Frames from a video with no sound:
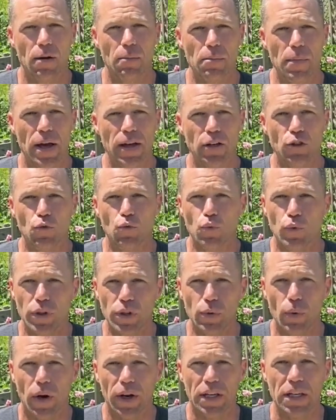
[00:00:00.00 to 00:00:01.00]
and you
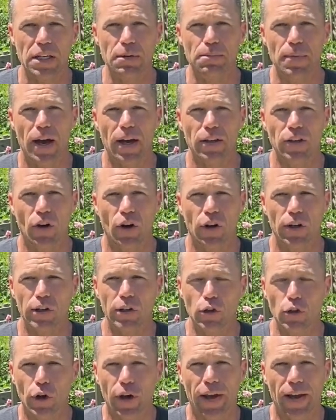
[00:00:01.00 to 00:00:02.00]
really want to keep that
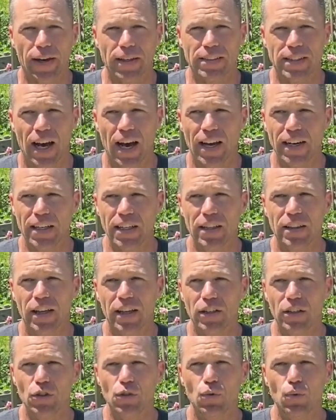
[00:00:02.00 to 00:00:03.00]
yard looking tidy,
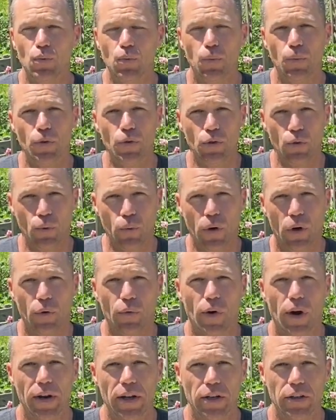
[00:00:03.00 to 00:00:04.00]
then you will
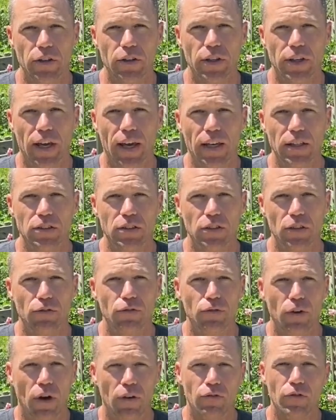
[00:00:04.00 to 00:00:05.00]
run into the case
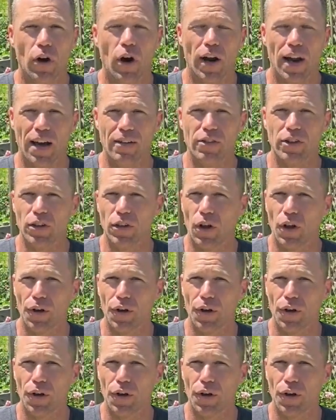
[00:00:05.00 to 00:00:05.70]
of not having a